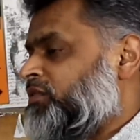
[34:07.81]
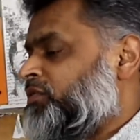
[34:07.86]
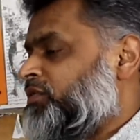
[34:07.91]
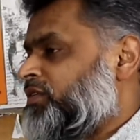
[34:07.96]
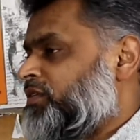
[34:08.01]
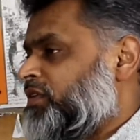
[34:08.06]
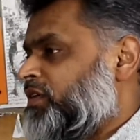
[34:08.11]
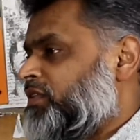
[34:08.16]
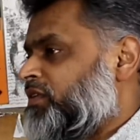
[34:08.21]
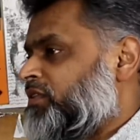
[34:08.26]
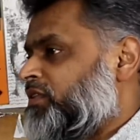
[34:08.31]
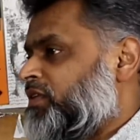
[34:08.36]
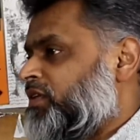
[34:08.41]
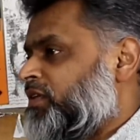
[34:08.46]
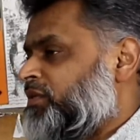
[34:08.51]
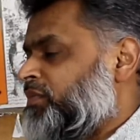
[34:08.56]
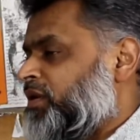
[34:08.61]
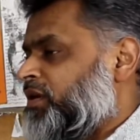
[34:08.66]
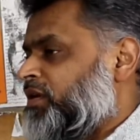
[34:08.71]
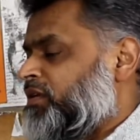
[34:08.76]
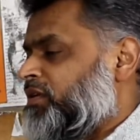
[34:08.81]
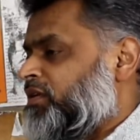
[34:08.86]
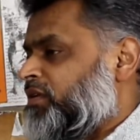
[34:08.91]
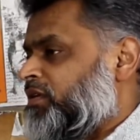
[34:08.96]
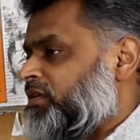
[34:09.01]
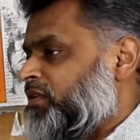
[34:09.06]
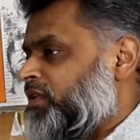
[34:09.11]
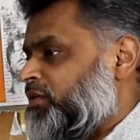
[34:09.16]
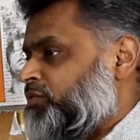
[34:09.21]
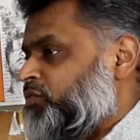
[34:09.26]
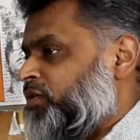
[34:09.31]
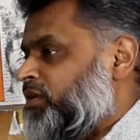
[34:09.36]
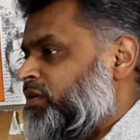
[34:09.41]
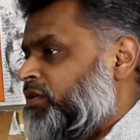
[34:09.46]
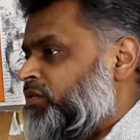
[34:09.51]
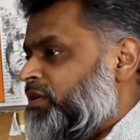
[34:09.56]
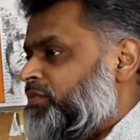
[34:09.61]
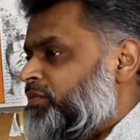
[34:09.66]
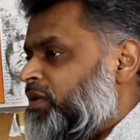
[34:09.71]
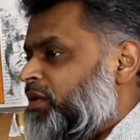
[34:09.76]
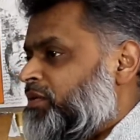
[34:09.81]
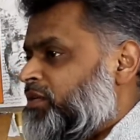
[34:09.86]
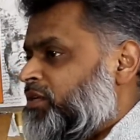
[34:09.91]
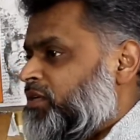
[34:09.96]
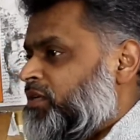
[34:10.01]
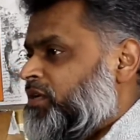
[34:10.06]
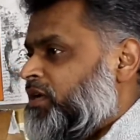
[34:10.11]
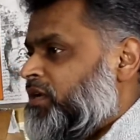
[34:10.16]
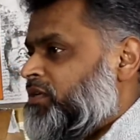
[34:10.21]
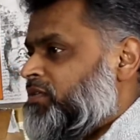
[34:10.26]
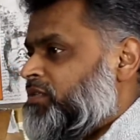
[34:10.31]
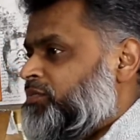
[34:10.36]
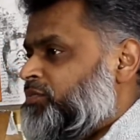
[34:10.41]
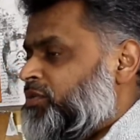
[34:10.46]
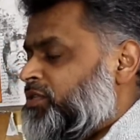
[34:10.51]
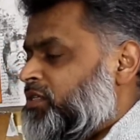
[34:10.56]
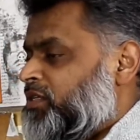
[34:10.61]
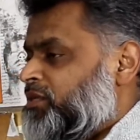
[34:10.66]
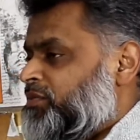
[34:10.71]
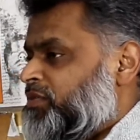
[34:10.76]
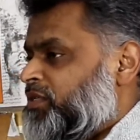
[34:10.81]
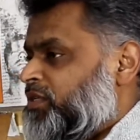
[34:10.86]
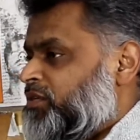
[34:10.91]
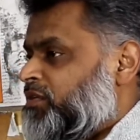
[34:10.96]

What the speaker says: They will say that the iman, like we know iman as Muslims,